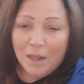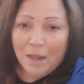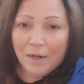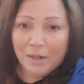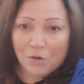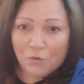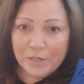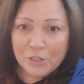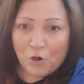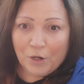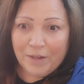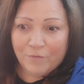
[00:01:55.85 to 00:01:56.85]
and increase
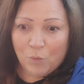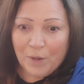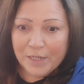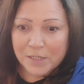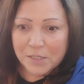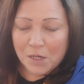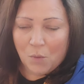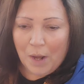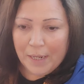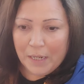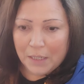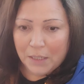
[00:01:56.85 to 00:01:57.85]
our giveaways so I
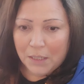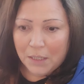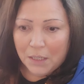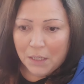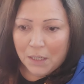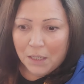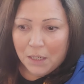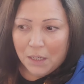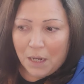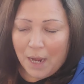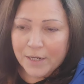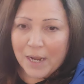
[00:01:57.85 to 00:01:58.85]

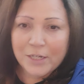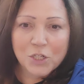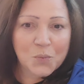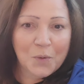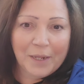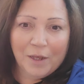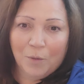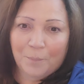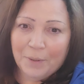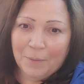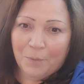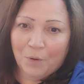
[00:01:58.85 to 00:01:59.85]
just want to help
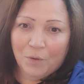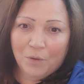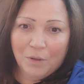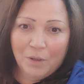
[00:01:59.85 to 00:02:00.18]
people.